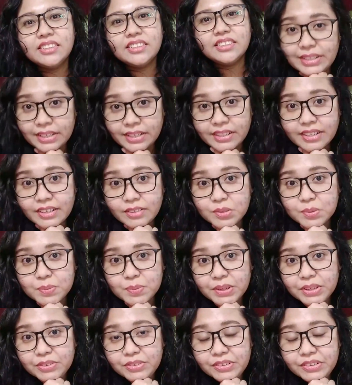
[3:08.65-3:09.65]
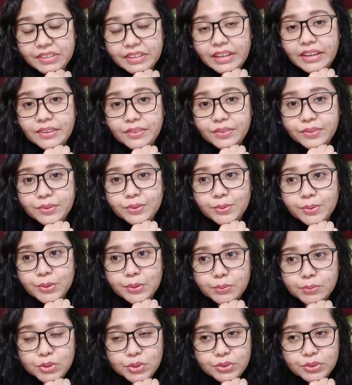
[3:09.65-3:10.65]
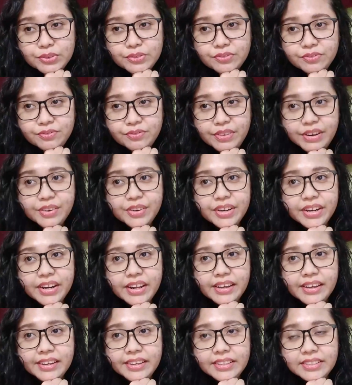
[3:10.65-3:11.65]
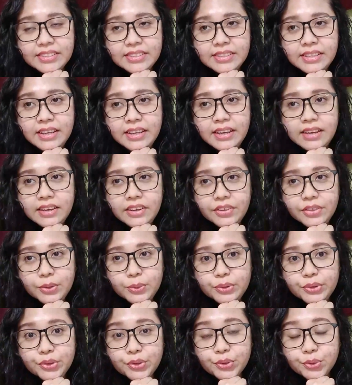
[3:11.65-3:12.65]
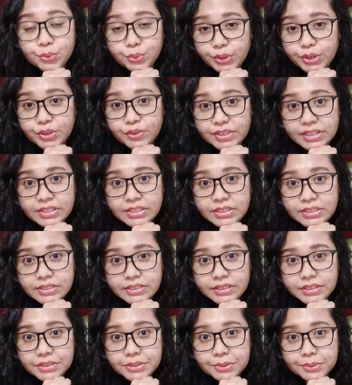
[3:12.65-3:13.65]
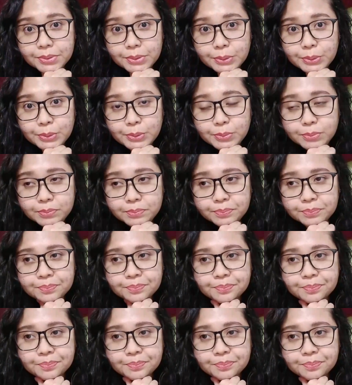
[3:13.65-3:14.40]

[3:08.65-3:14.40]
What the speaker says: Didn't have to pay for that. The rooms were very nice. There were 3 of us in a room,